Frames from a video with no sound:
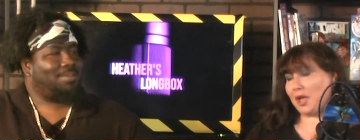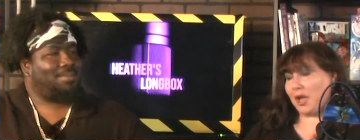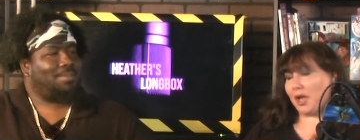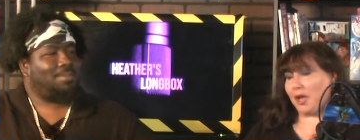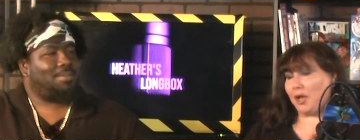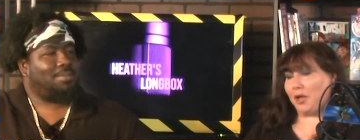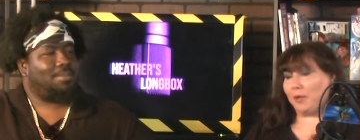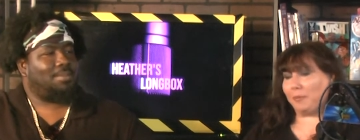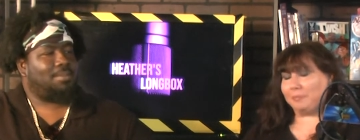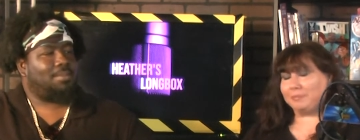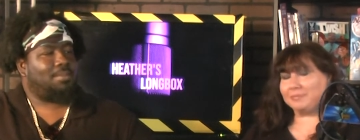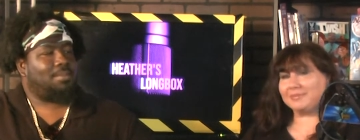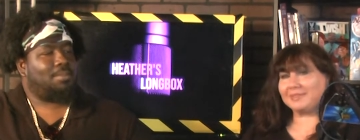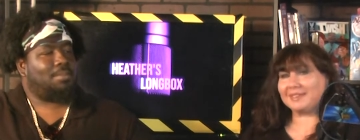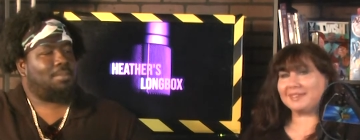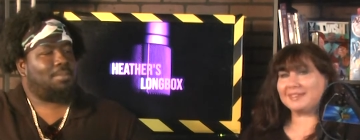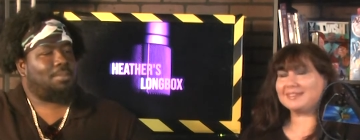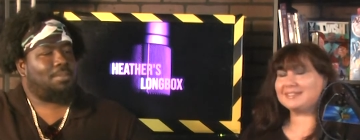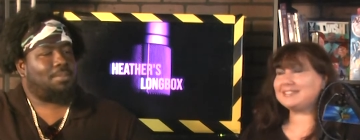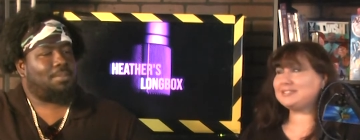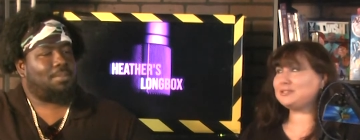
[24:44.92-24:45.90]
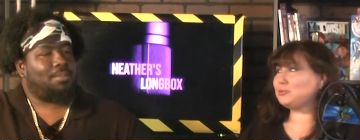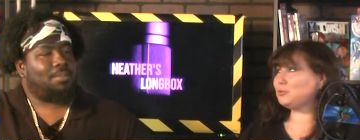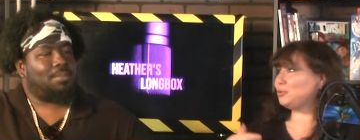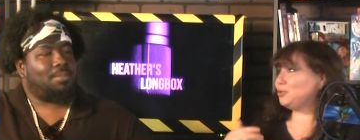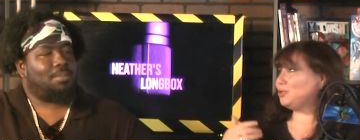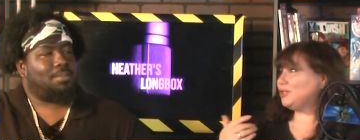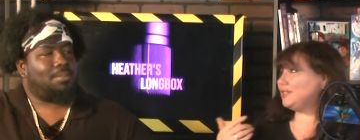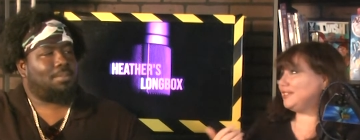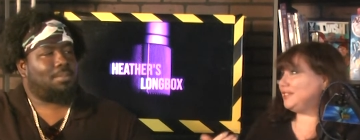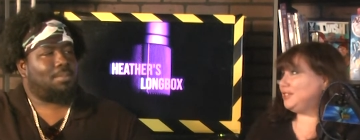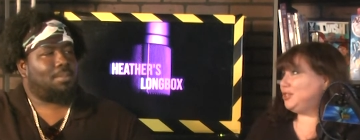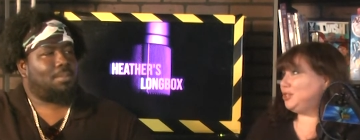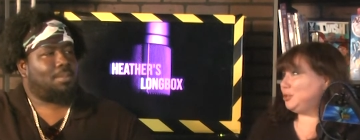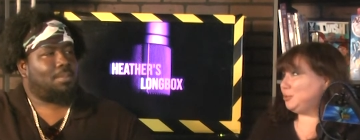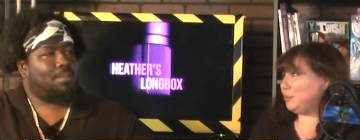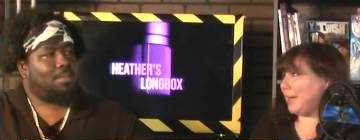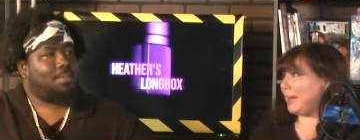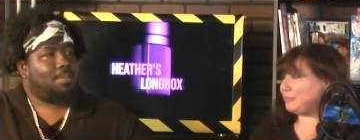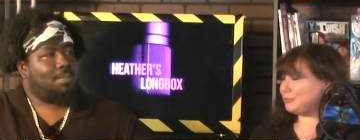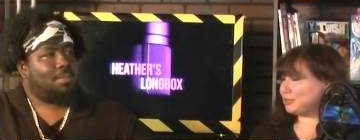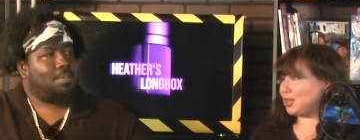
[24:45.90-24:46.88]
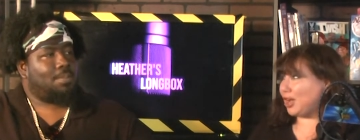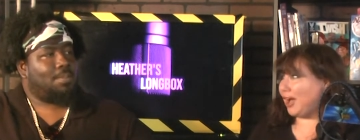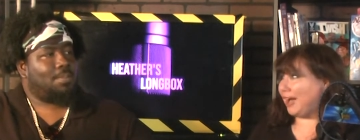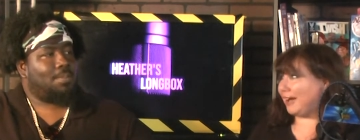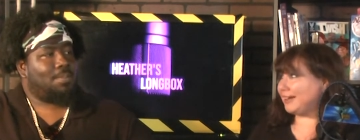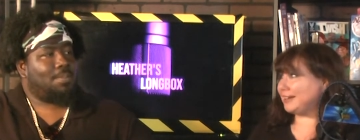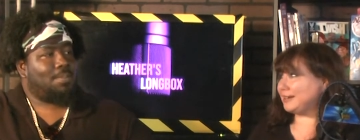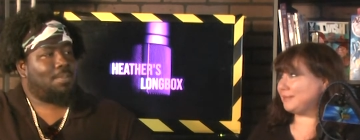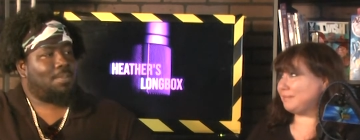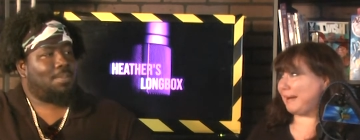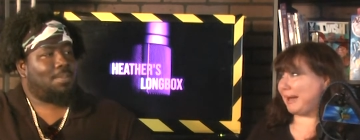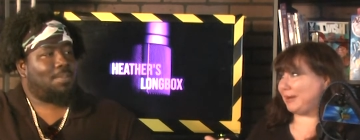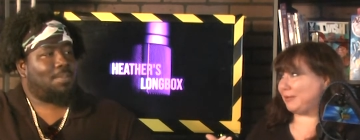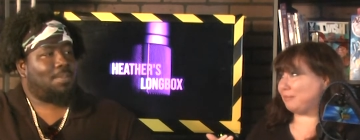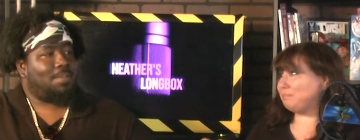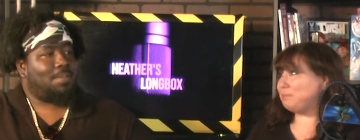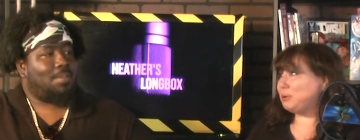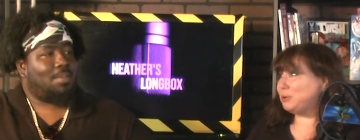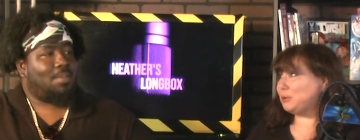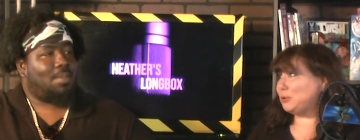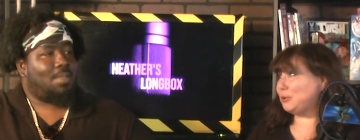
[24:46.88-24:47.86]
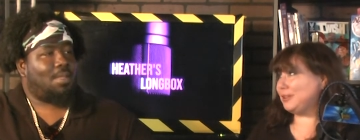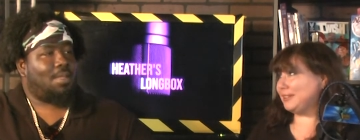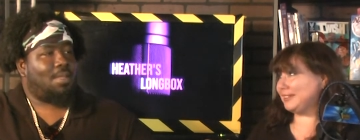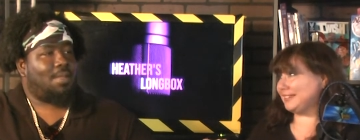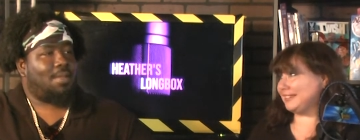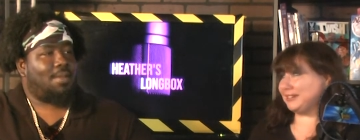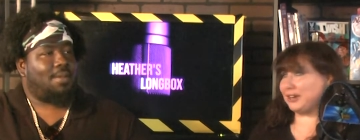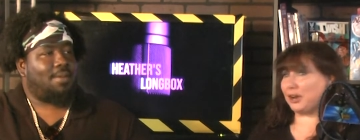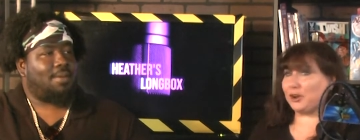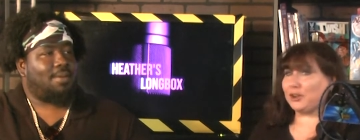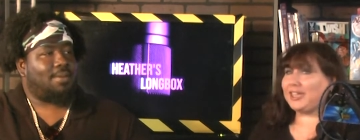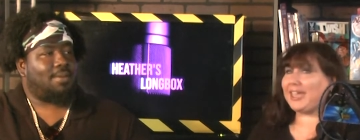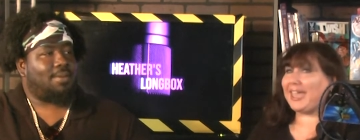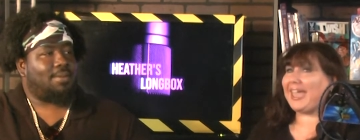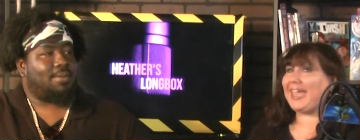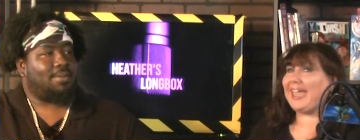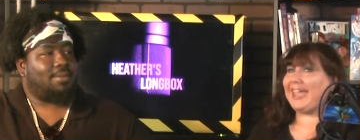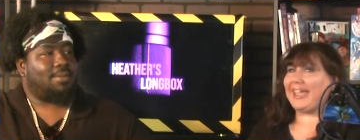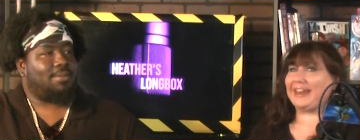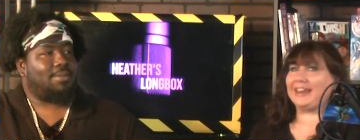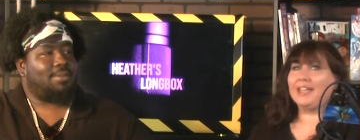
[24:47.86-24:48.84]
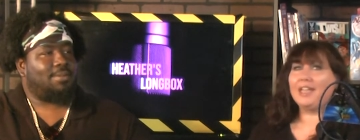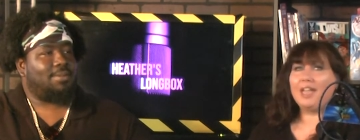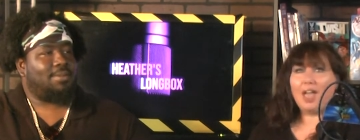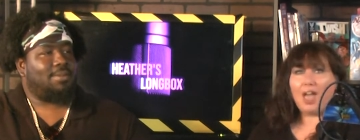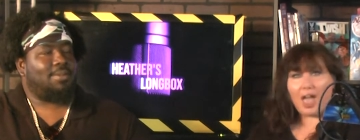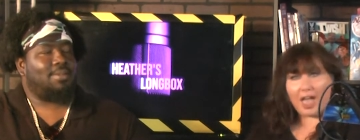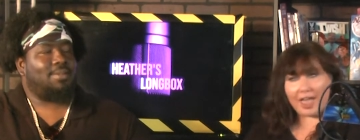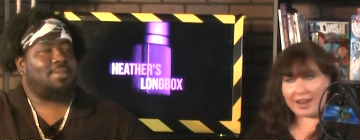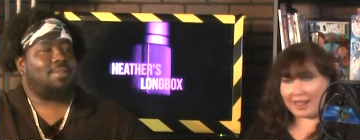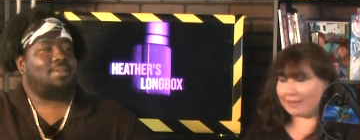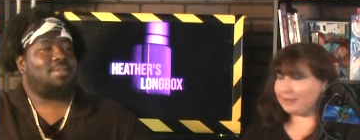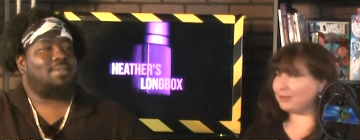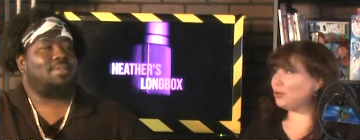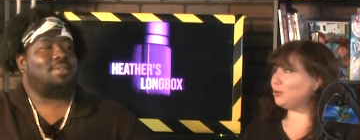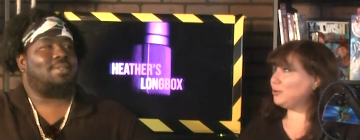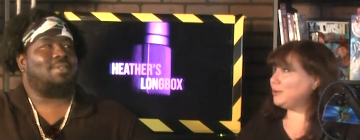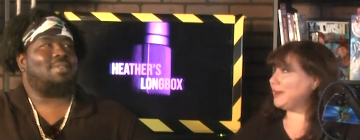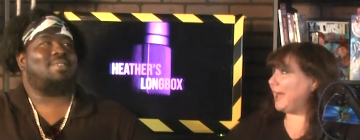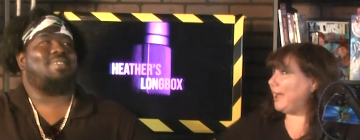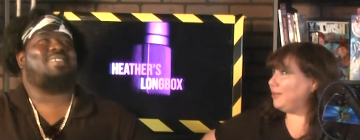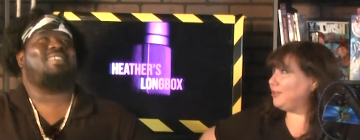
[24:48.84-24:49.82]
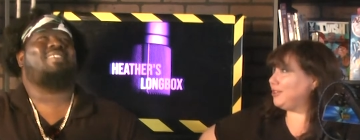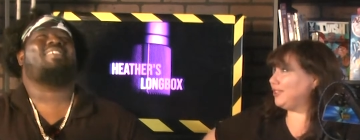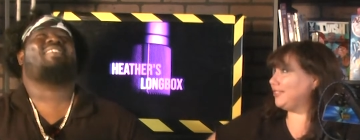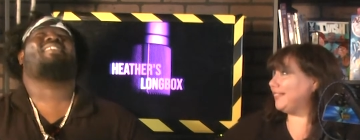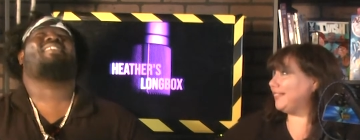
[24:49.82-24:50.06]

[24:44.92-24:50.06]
Speaker 1: Um, so you kept talking about a pool and an arcade, and I go down to